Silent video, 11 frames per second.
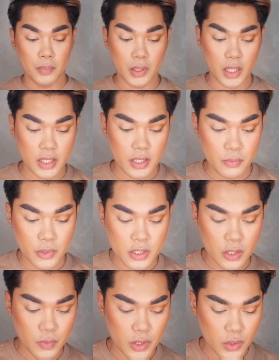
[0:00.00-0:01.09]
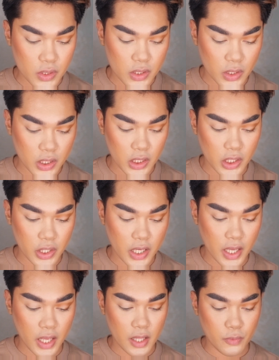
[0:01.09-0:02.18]
blending brush that we used earlier
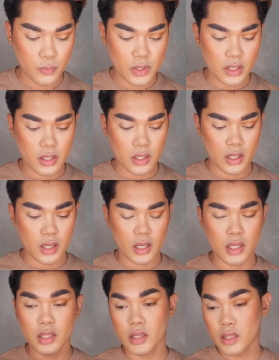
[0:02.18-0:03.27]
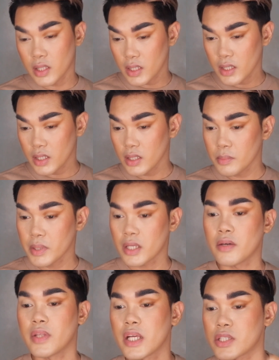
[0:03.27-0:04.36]
and with a little bit
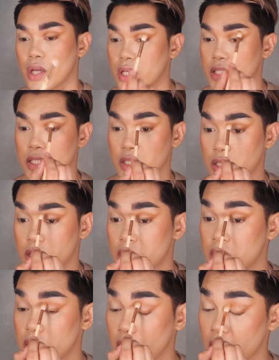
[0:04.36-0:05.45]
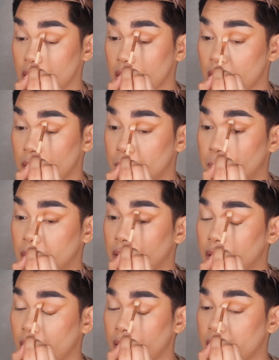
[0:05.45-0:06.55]
of the transition shade and
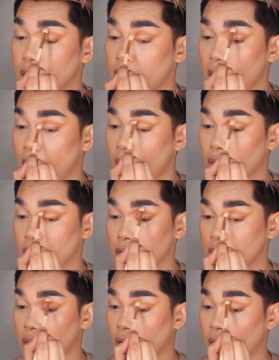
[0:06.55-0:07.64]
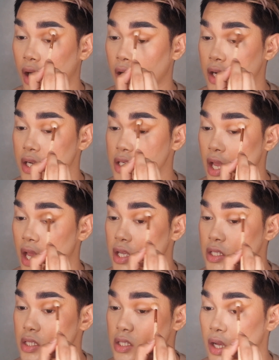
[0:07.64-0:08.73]
blend out the harsh
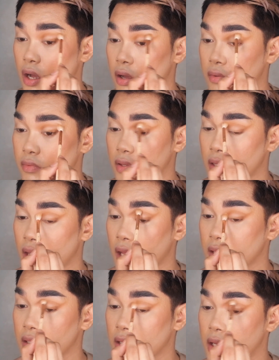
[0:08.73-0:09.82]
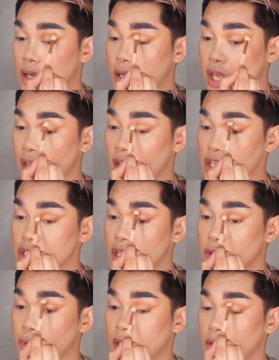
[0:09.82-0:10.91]
edges of that sketch
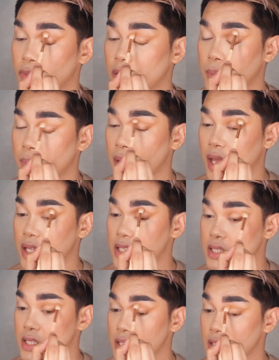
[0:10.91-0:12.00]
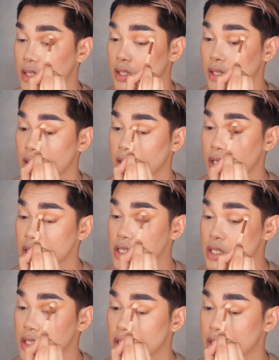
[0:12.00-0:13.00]
that we did with the pencil brush.